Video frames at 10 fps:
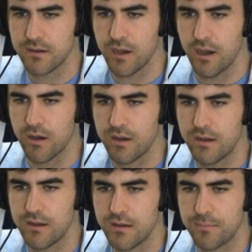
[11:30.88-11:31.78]
Oh!
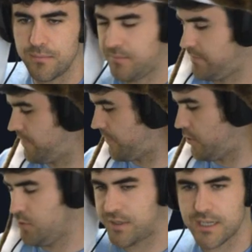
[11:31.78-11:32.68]

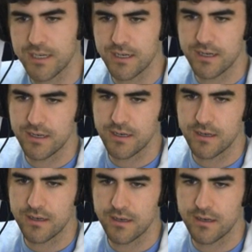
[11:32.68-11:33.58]
Fruit!
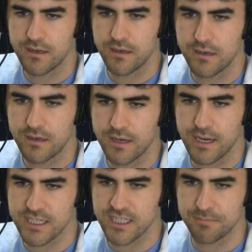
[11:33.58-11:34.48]

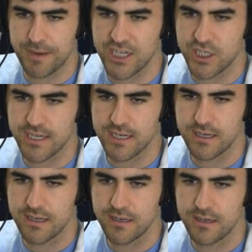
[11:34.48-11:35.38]
Can I smash it?
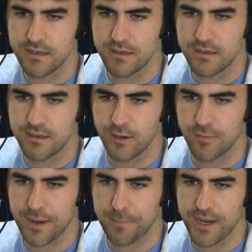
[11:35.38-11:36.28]
No,
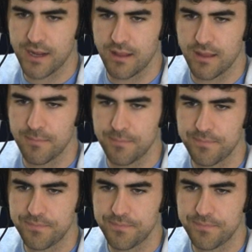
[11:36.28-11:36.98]
but I can pick it all up.